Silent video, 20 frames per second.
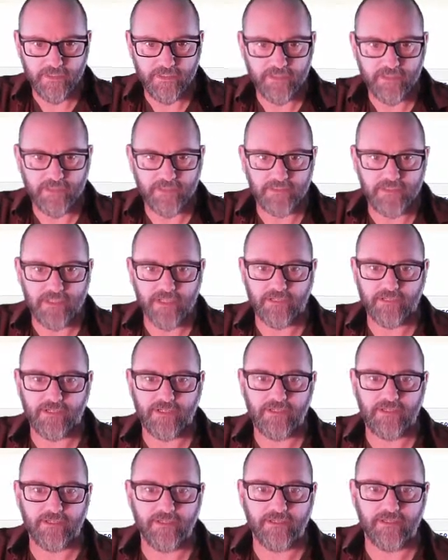
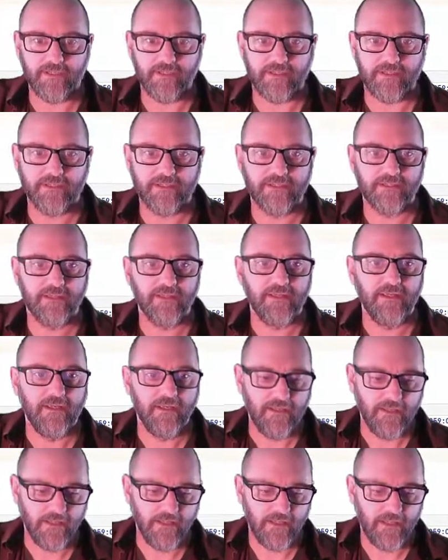/n/n like this,
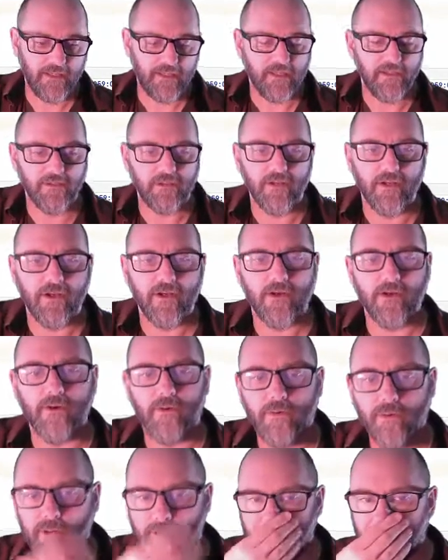and I'll
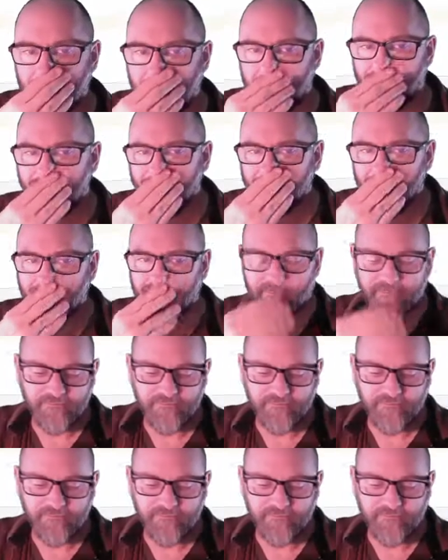go